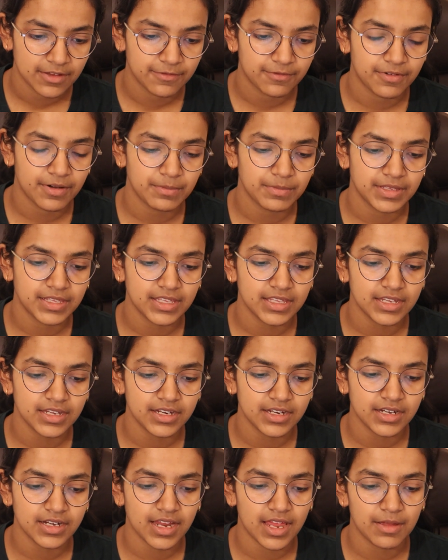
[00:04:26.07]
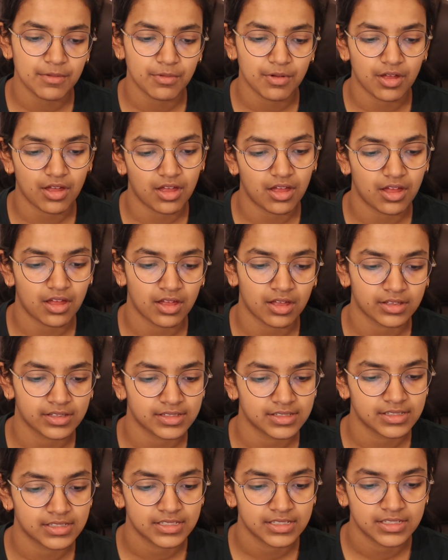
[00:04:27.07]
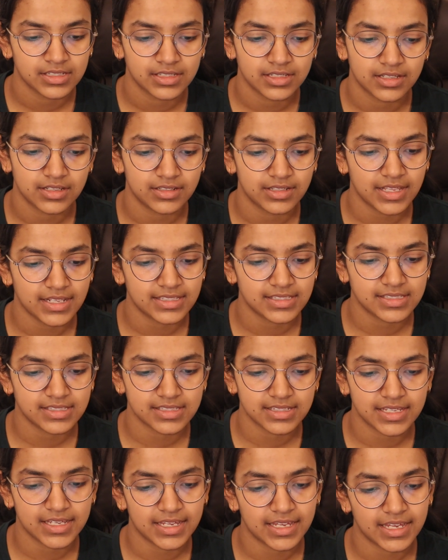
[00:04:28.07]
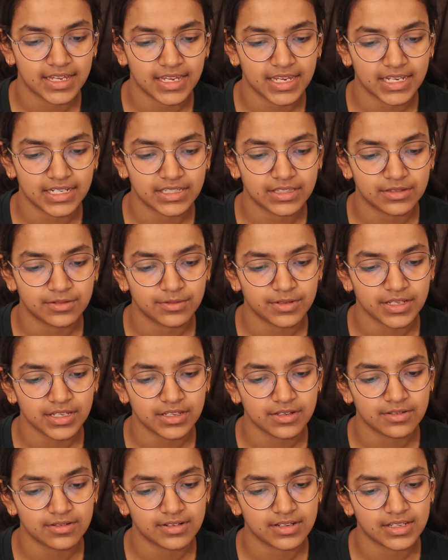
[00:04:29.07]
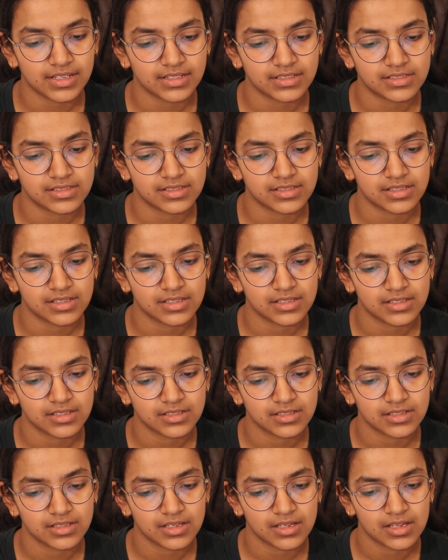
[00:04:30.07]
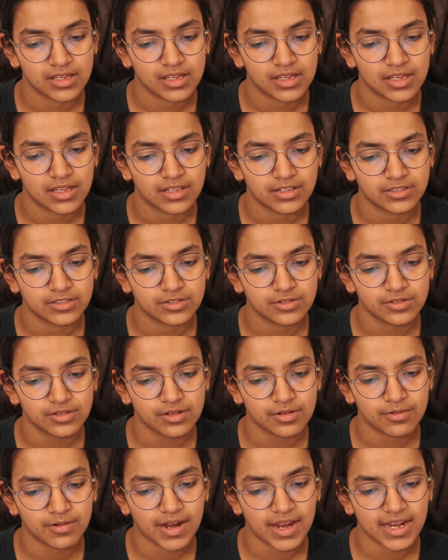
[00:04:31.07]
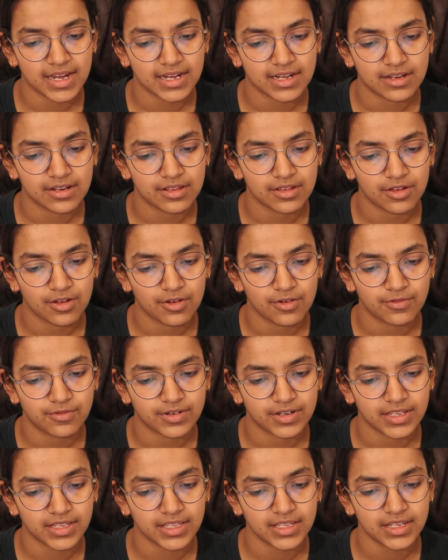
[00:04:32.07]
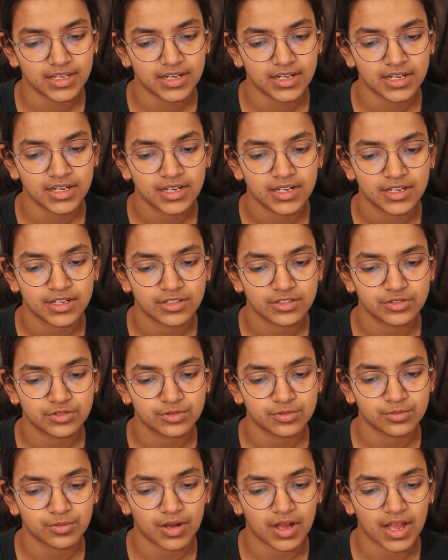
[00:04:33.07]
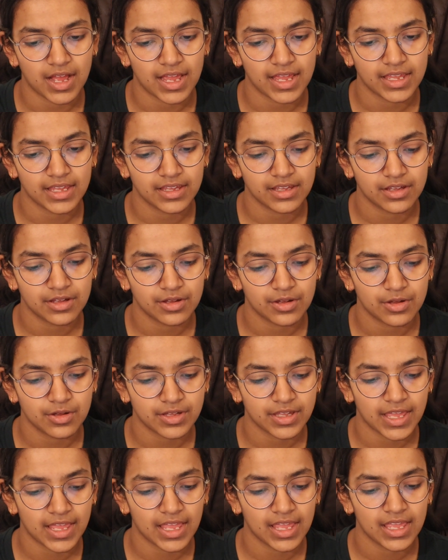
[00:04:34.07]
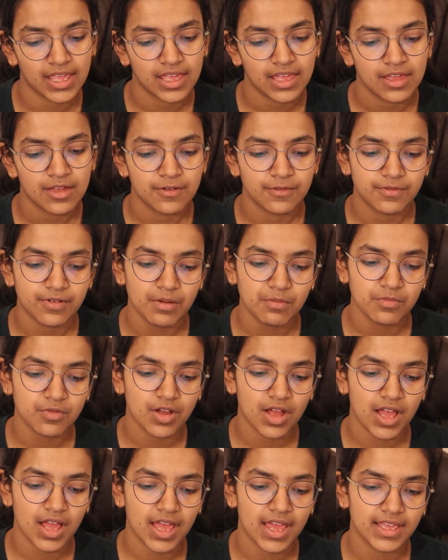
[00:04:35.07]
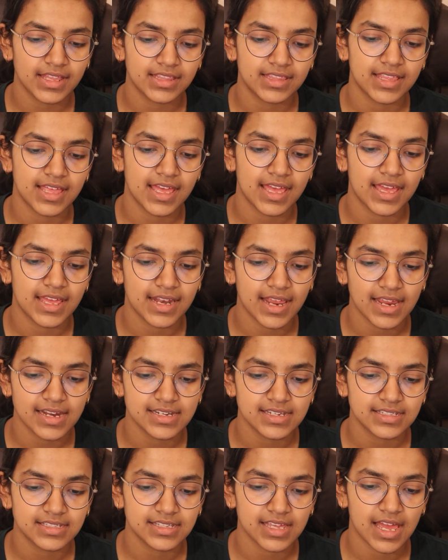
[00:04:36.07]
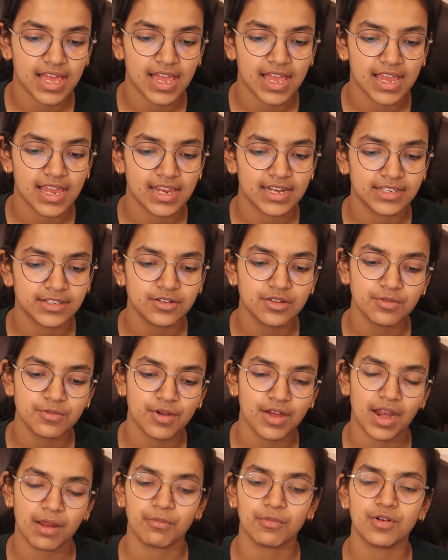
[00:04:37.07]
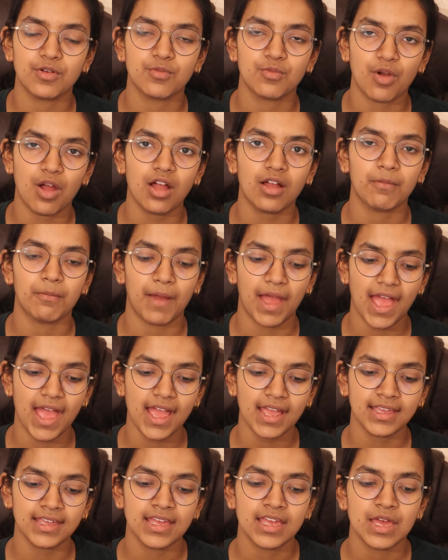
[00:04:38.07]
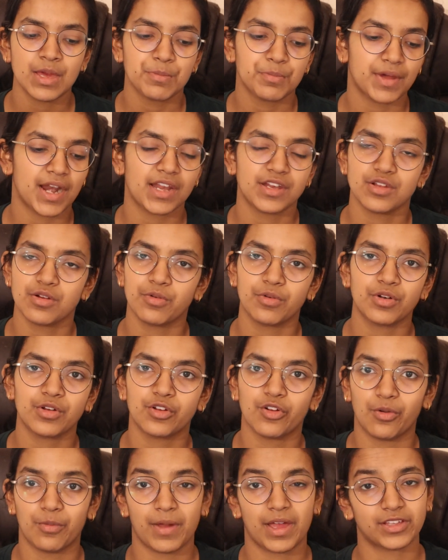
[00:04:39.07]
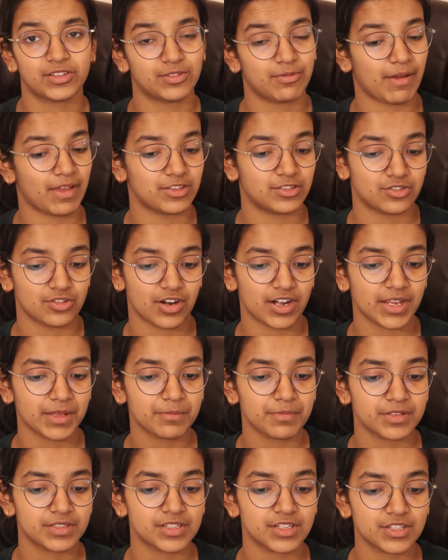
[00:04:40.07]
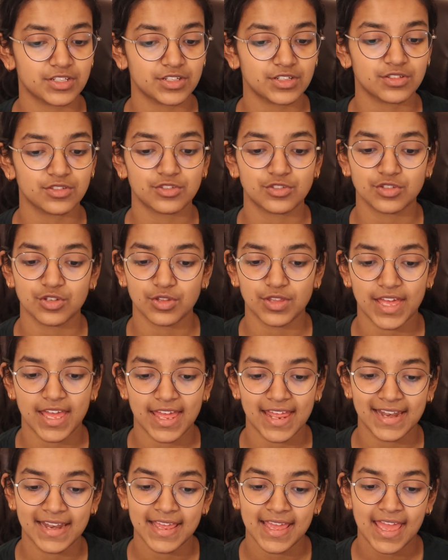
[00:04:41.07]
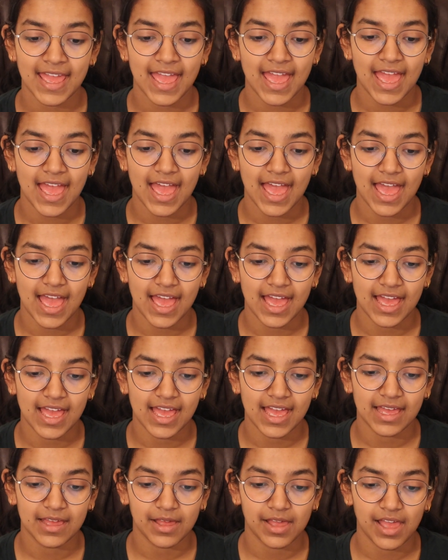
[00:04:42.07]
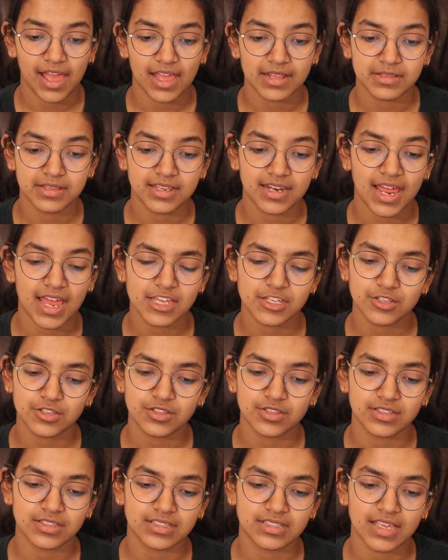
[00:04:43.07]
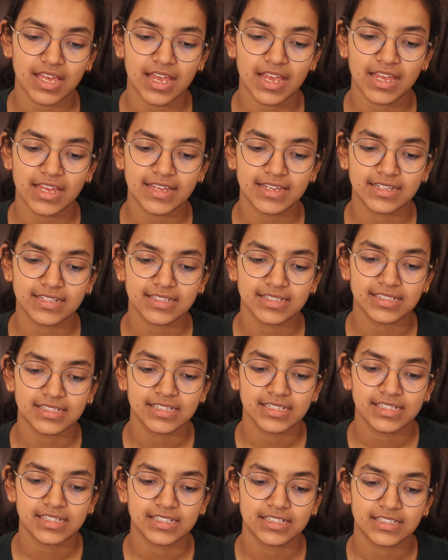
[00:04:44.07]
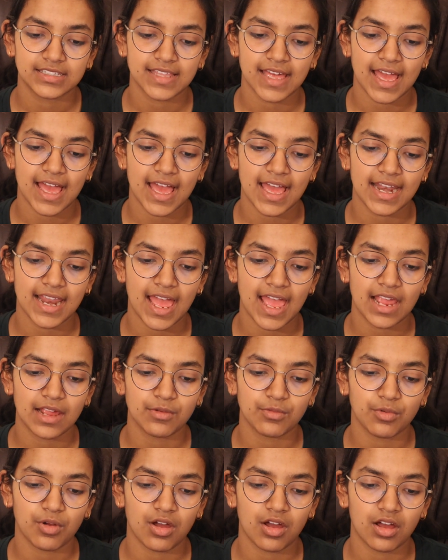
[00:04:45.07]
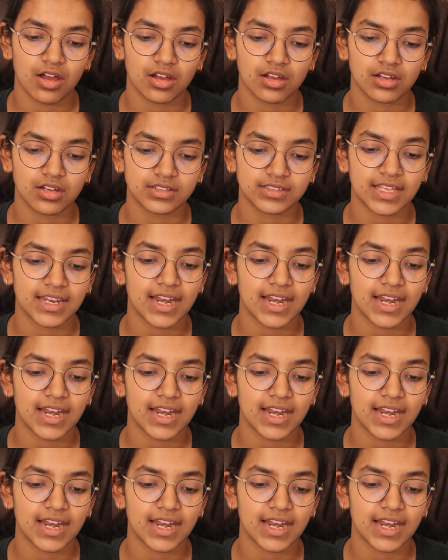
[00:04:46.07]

From here I walk, let's say 3 units to the right over here to Y. Okay, from Y, then I decide, you know what, I'm going to walk back, but I don't want to go back to my starting position. So then I just decide that I'll walk